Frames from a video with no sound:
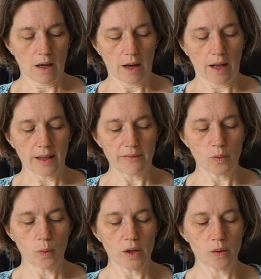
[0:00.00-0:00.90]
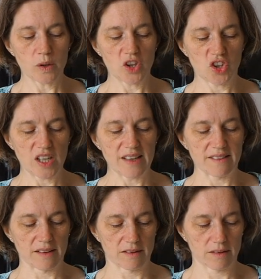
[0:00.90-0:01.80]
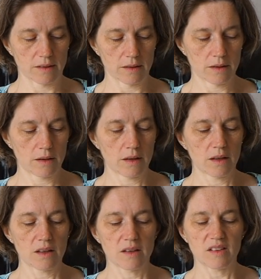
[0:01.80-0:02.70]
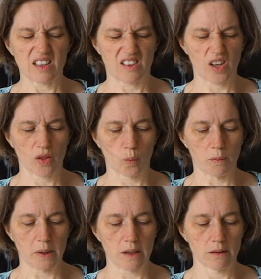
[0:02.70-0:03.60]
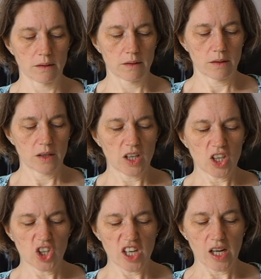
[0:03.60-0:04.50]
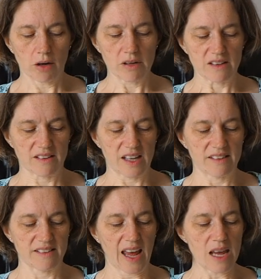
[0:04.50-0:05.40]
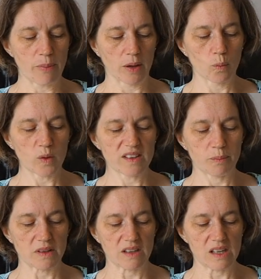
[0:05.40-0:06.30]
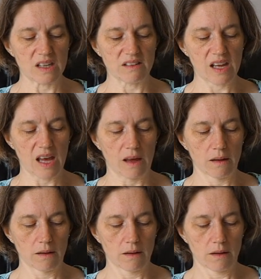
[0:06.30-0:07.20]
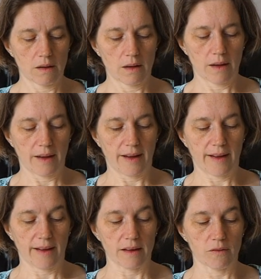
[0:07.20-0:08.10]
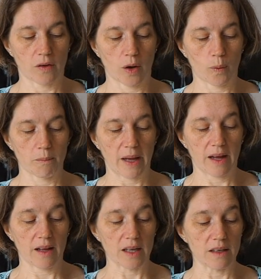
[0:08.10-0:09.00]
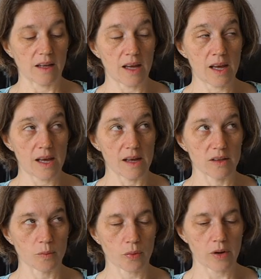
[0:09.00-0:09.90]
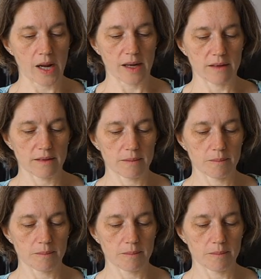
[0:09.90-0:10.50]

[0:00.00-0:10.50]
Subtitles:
"I'll have a word with Jesus," says the other woman. She hurries to his table and whispers in his ear. I follow on behind, ears pricked.